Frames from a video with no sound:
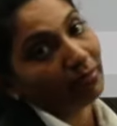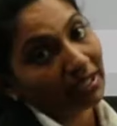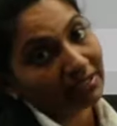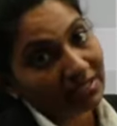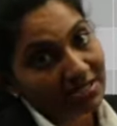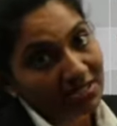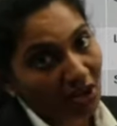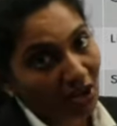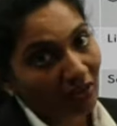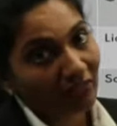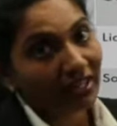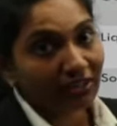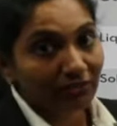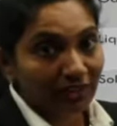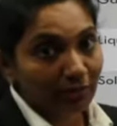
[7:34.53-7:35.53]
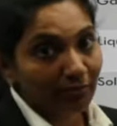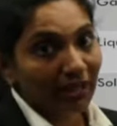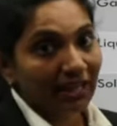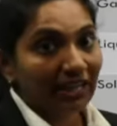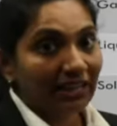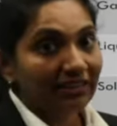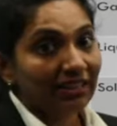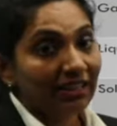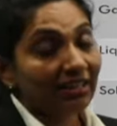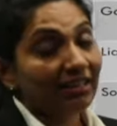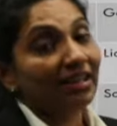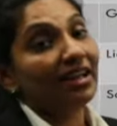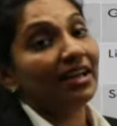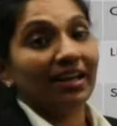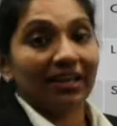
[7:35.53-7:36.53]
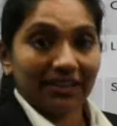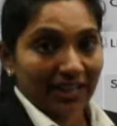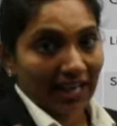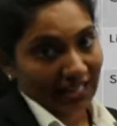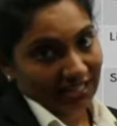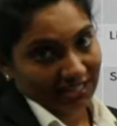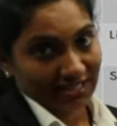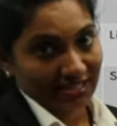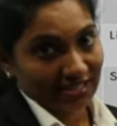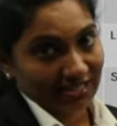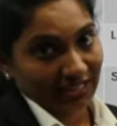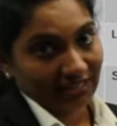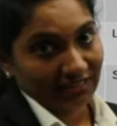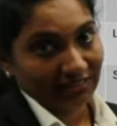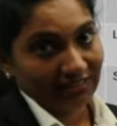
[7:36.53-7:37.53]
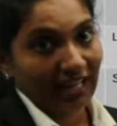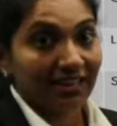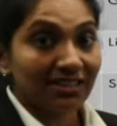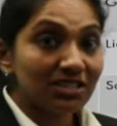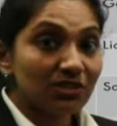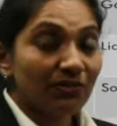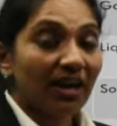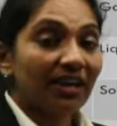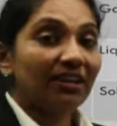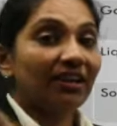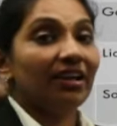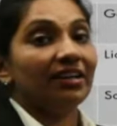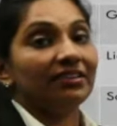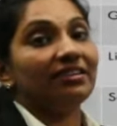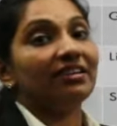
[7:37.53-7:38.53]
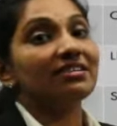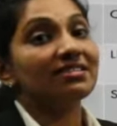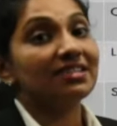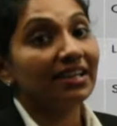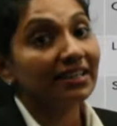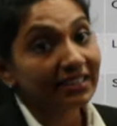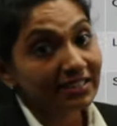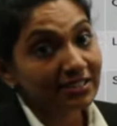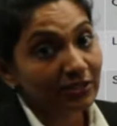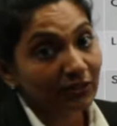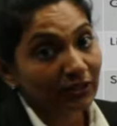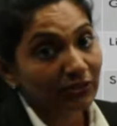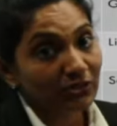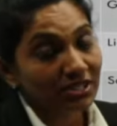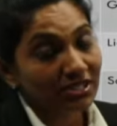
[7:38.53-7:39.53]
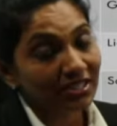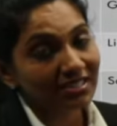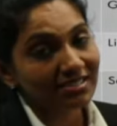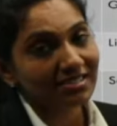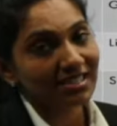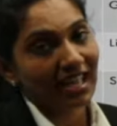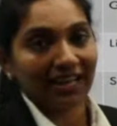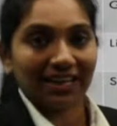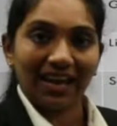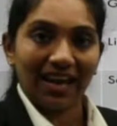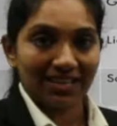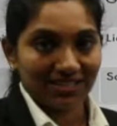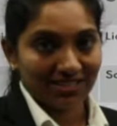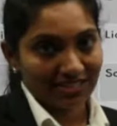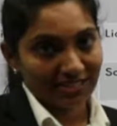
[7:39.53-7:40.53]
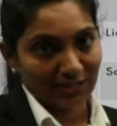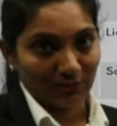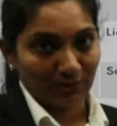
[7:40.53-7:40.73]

but the solvent will be in gaseous state. That is why the resultant solution is a gaseous